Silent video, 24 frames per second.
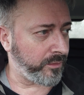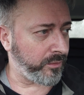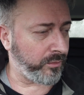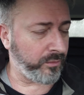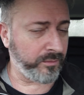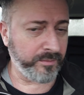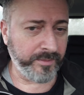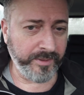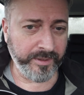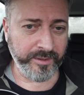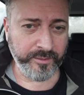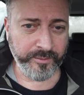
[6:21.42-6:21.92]

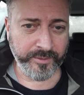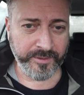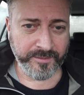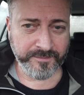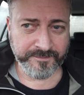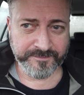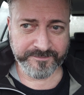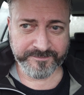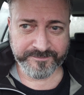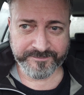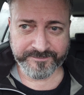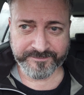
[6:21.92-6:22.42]
So anyway,
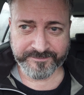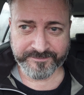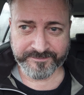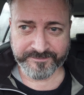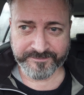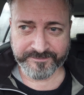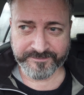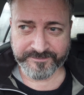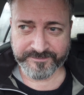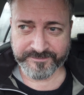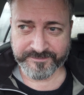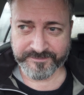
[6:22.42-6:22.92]

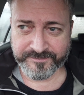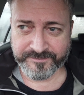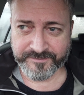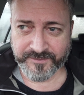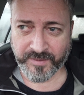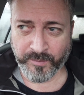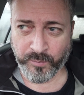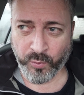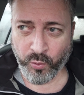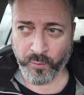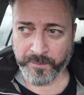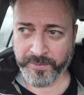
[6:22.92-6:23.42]

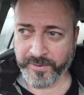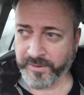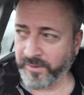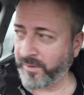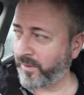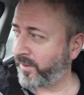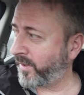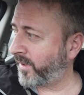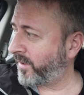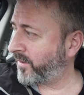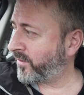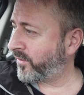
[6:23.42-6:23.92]
I'm
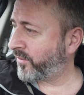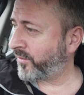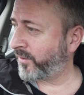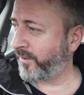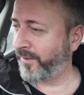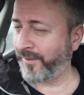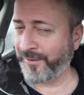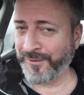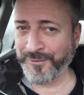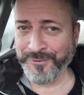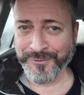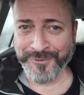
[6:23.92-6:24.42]
hoping the rain's
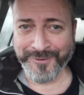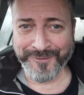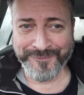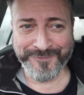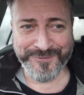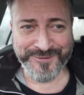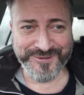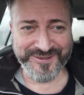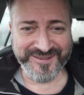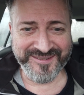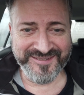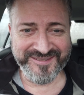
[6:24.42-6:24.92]
going to go
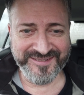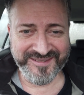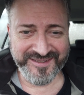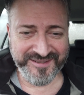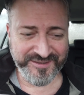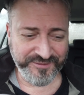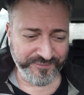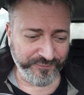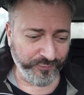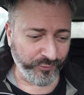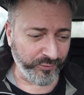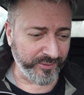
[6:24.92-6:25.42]
off soon.
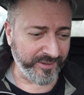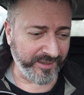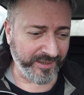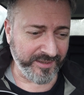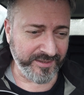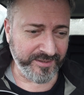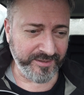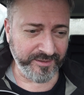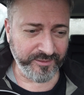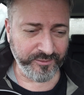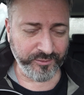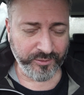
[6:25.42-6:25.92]
It's
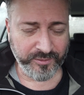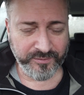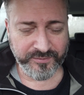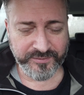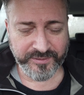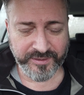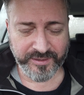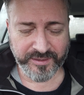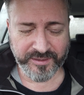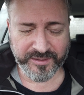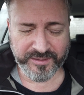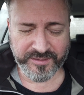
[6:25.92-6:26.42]
forecast to go
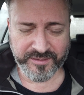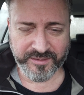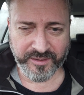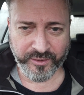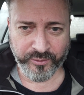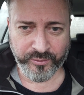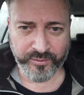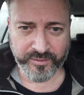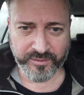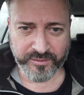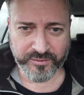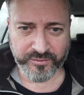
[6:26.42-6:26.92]
off in the next
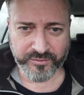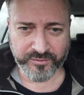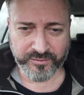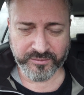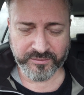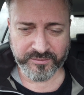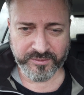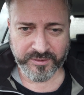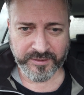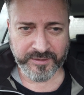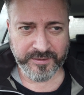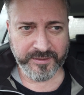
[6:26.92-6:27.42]
hour or
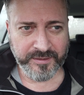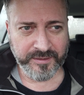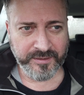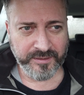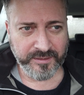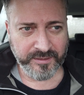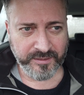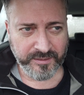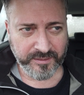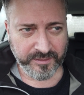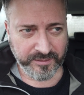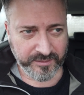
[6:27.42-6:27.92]
so.
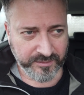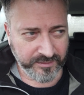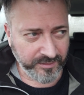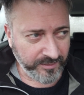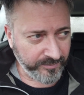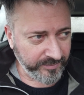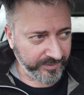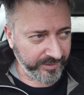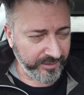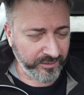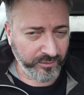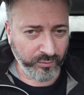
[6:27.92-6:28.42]

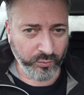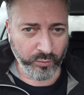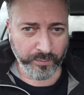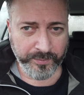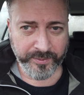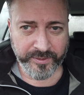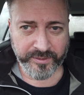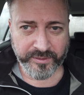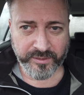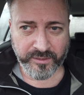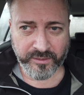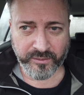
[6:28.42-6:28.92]
So I'm kind of
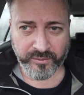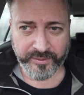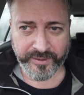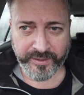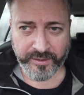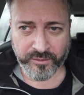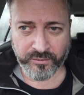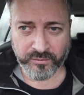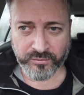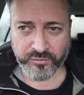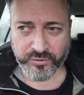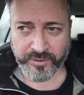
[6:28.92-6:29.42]
hoping that the
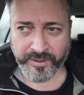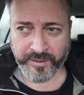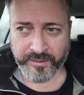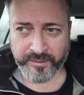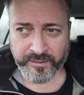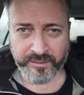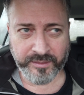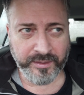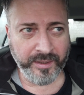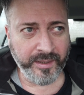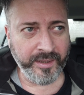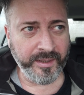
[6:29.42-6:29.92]
rain will
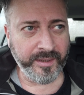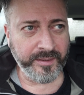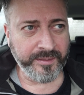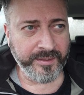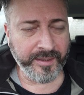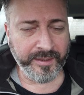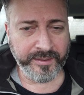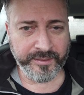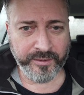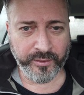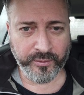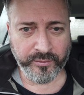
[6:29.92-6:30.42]

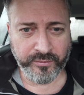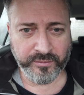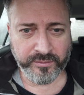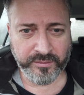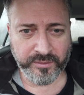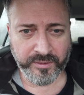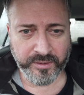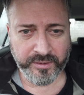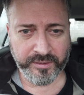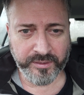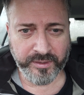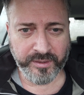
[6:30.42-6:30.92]
die down,
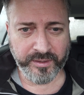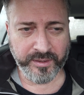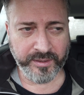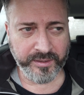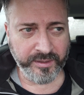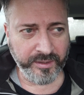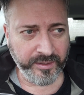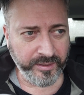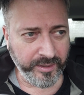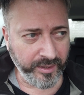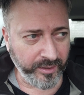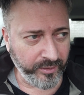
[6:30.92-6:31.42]
and then I
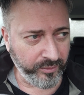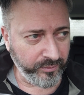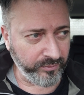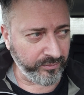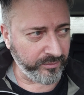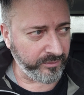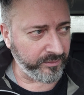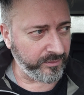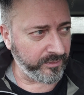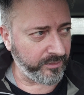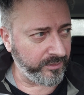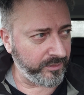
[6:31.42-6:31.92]
can get
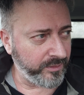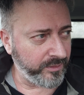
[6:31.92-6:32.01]
out.